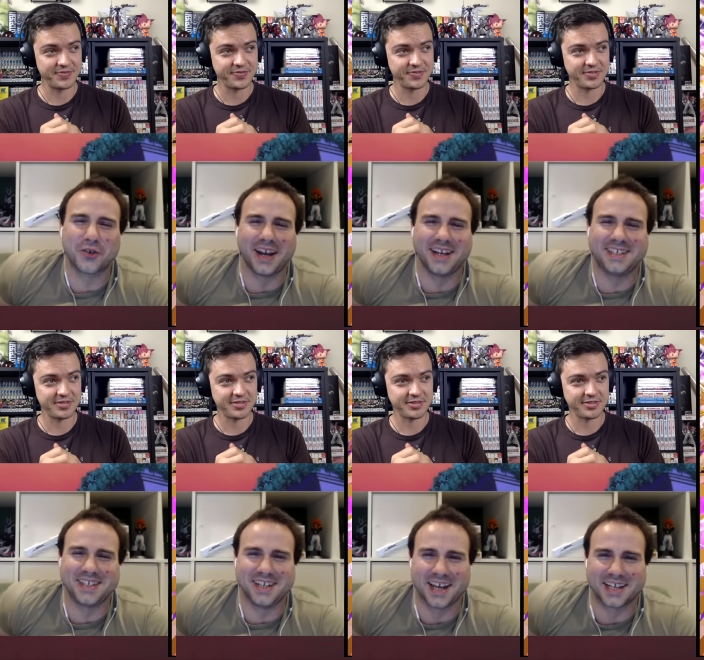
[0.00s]

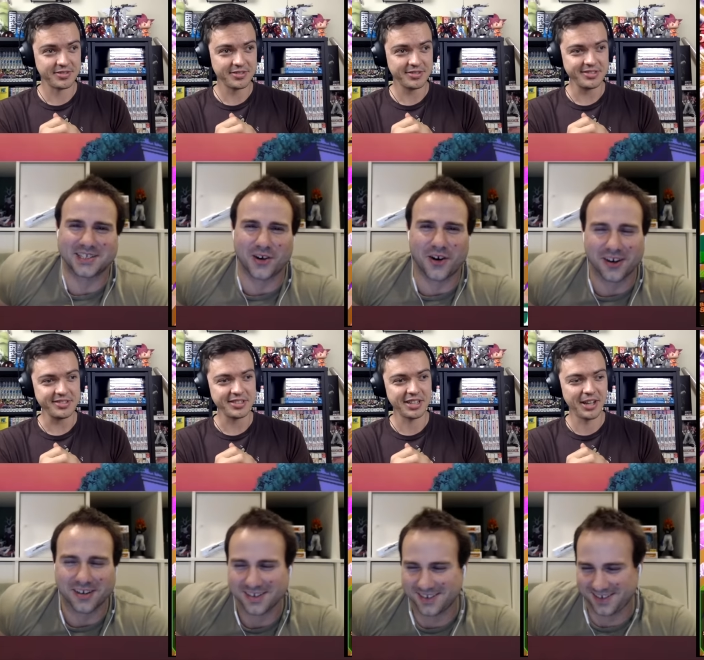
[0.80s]
Speaker 1: 18
Speaker 2: SR.
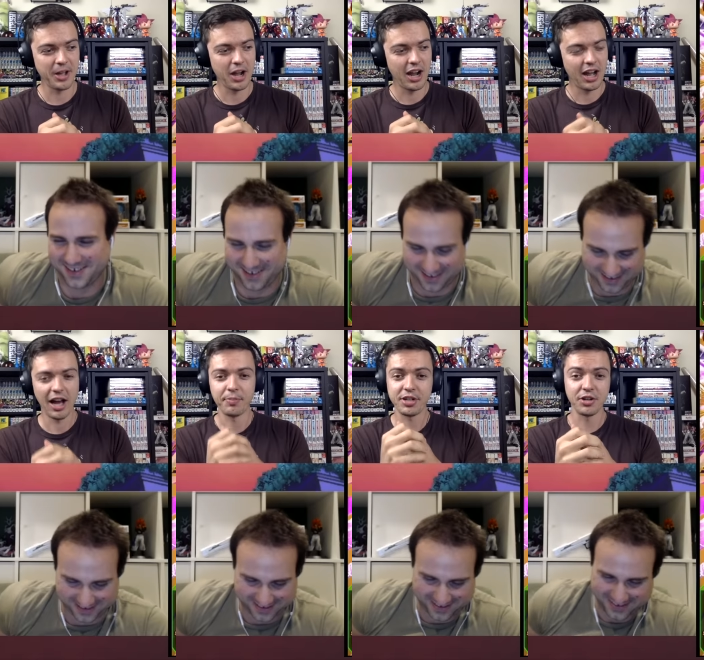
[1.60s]

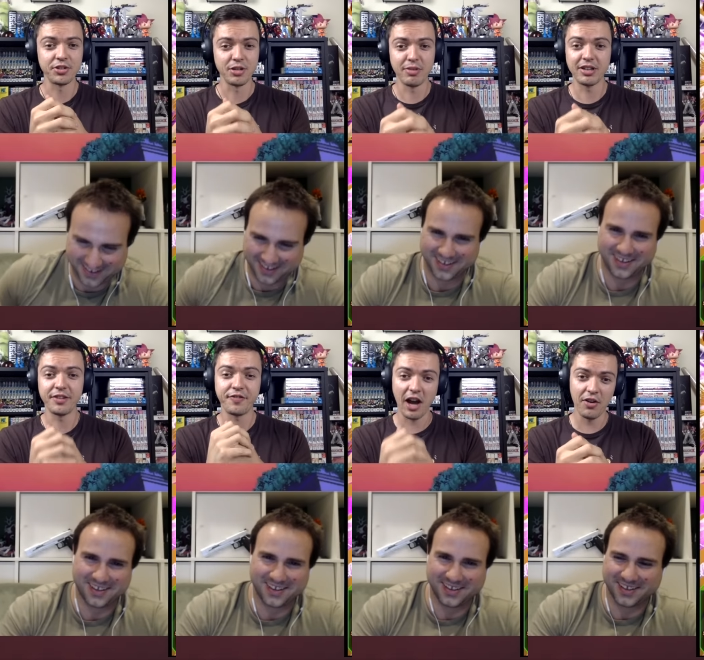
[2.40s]
I'm telling you,
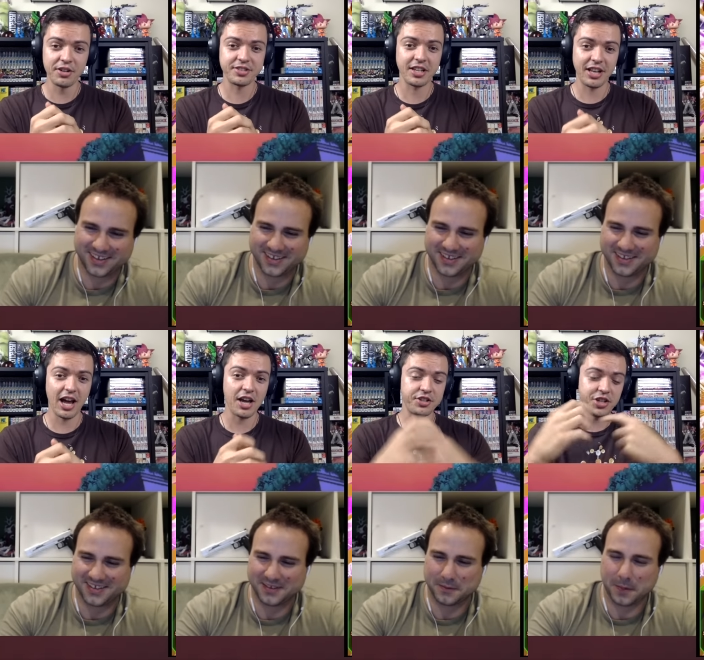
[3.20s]
the virus
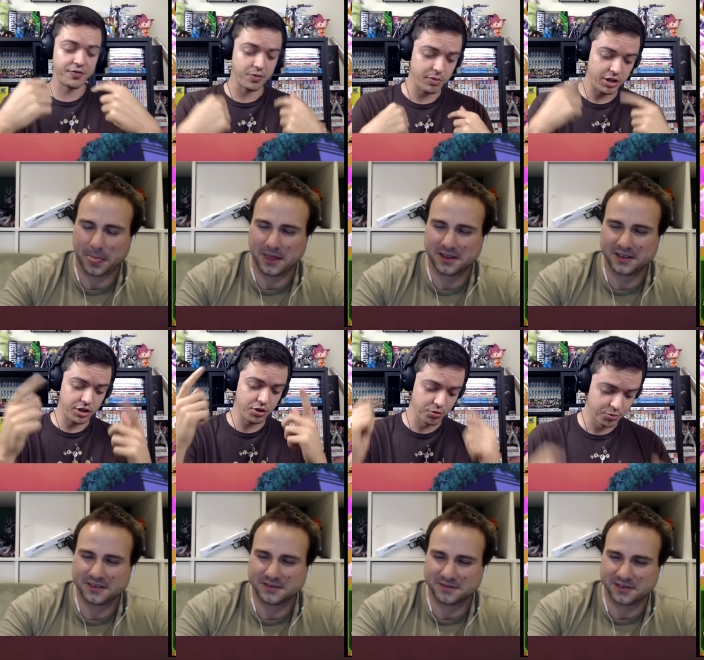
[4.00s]
now has jumped from me
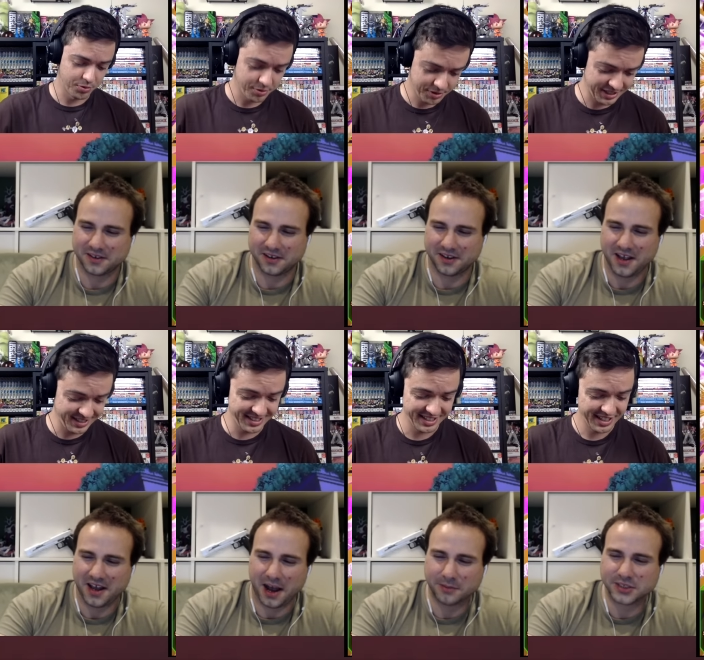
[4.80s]
to you. Uh,
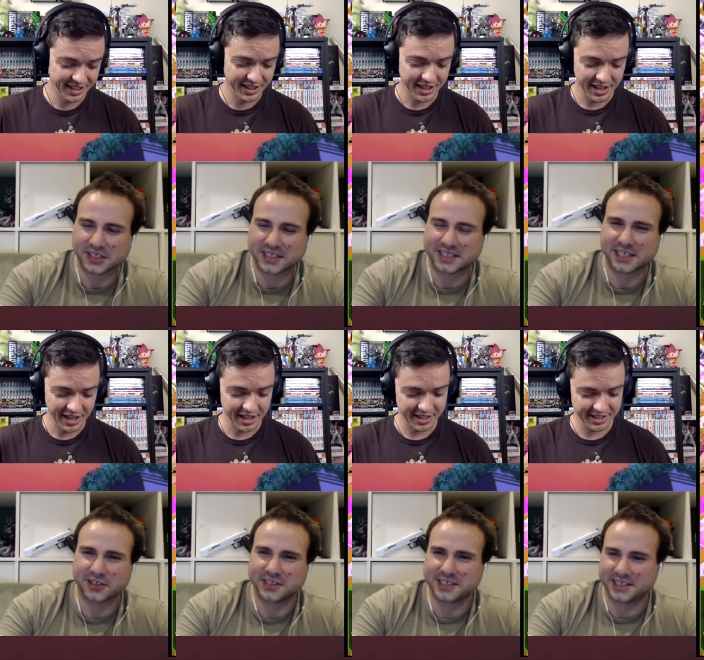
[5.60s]
Speaker 1: I'm just gonna stick
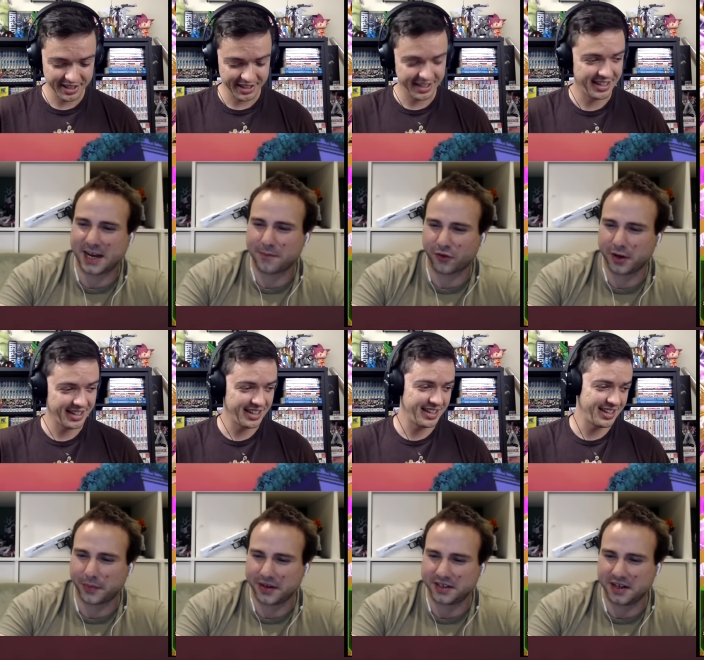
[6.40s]
to these damn free to
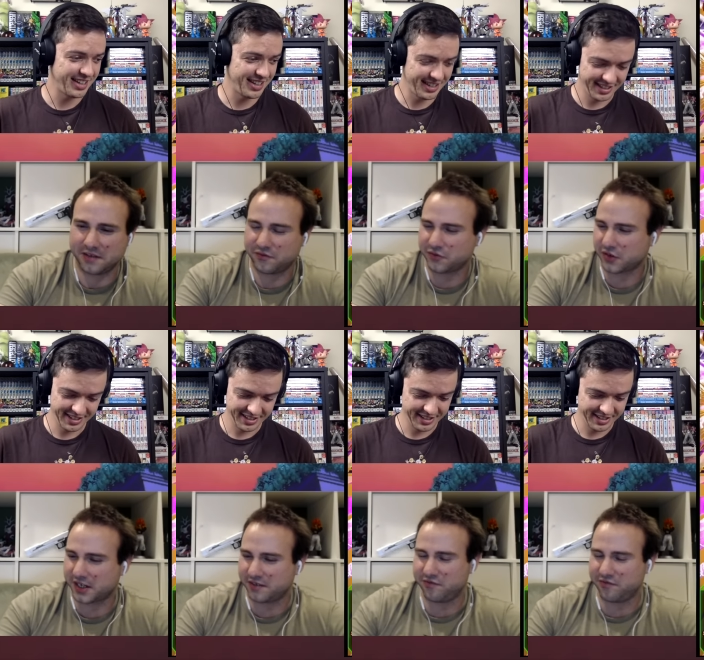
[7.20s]
play uh, freaking